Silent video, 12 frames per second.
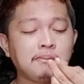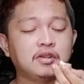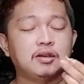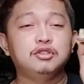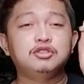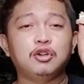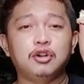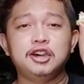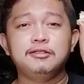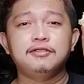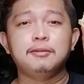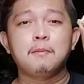I'm so sorry
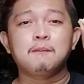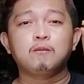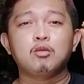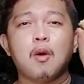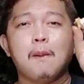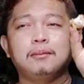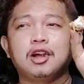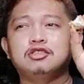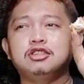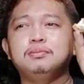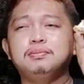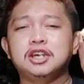if I'm
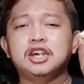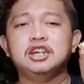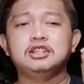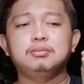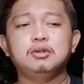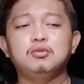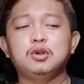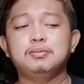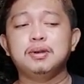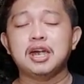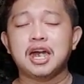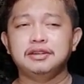actually picking it with
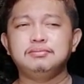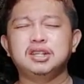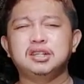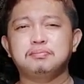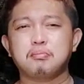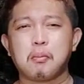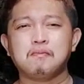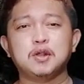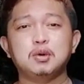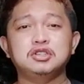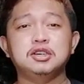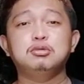my hand, but I
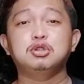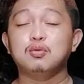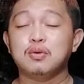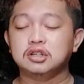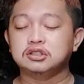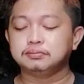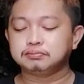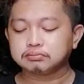was able to wash